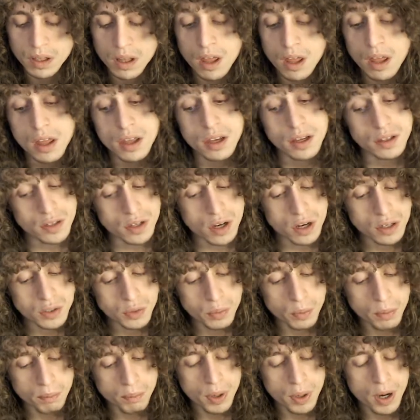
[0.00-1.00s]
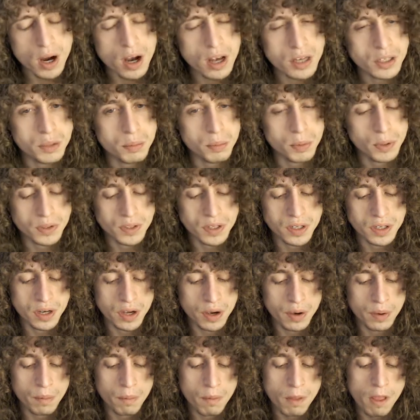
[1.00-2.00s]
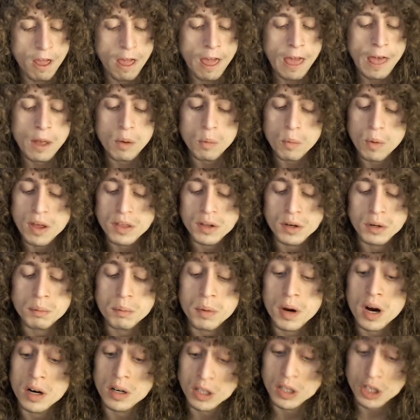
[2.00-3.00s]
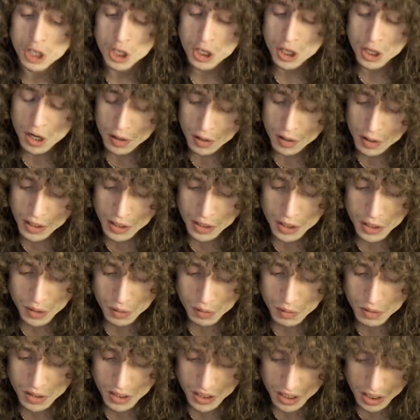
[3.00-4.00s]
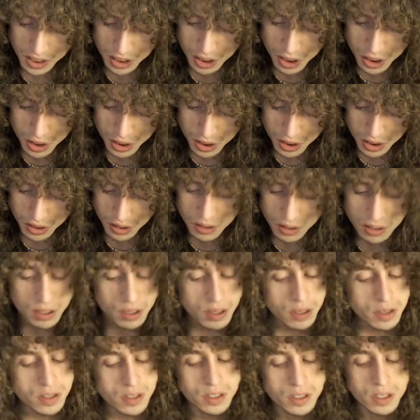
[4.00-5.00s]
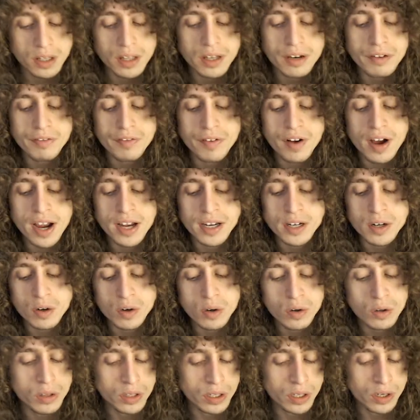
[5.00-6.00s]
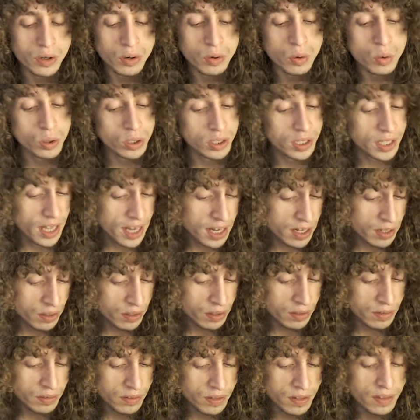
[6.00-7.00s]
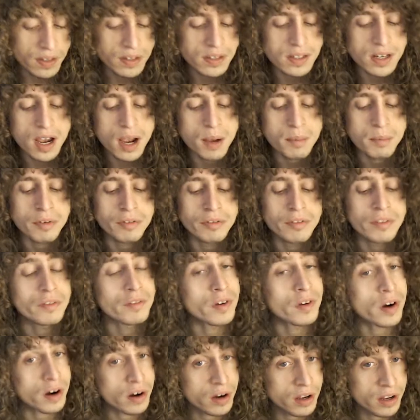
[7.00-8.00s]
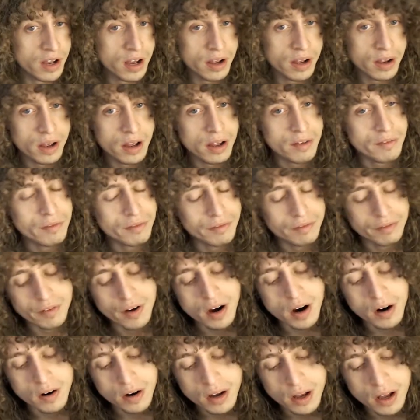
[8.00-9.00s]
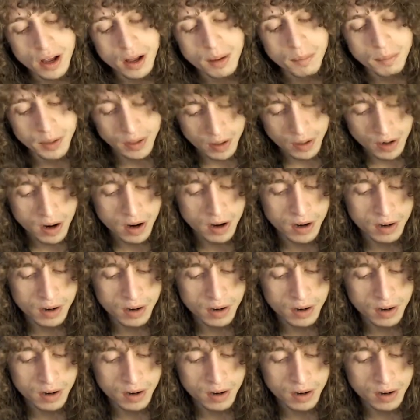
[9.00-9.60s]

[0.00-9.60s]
It's also impossible to know whether Parashari Jyotish solidified earlier or later than the time of Varahamihira.